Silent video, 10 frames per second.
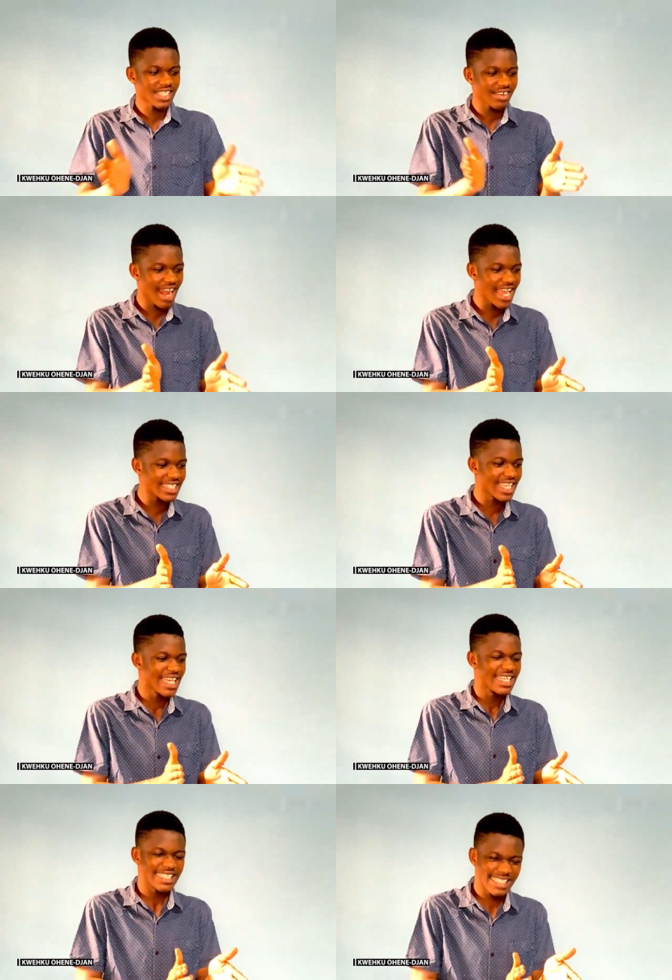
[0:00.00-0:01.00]
Christ
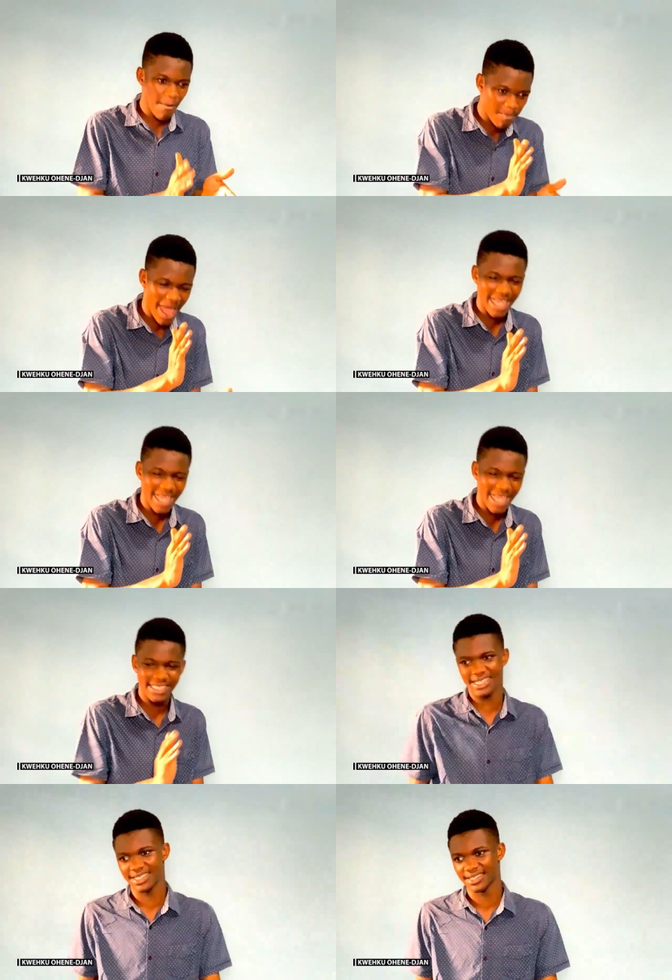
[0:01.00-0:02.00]
surpassed
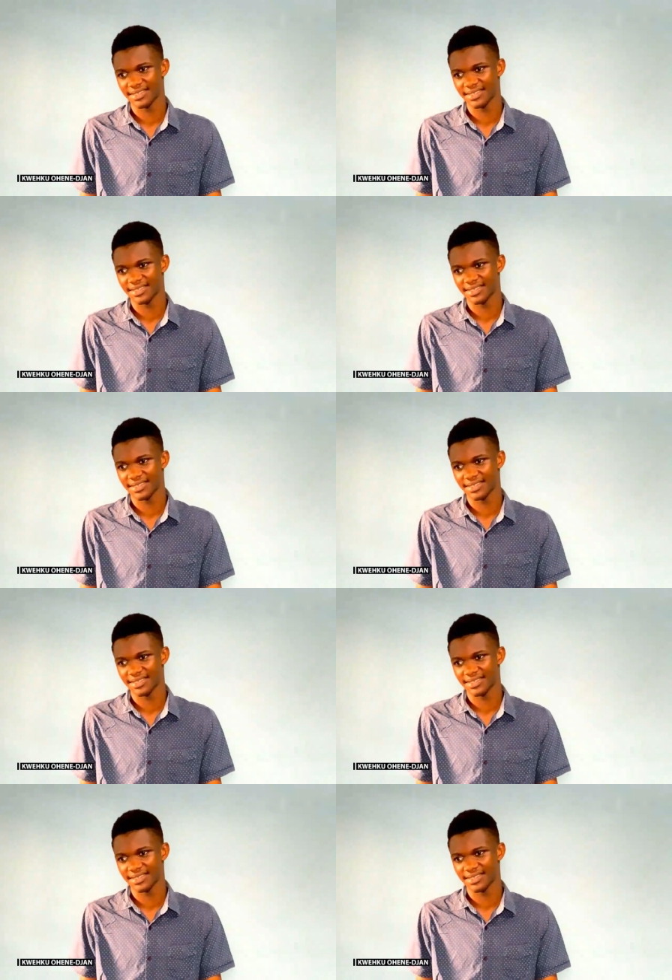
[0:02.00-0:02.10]
that.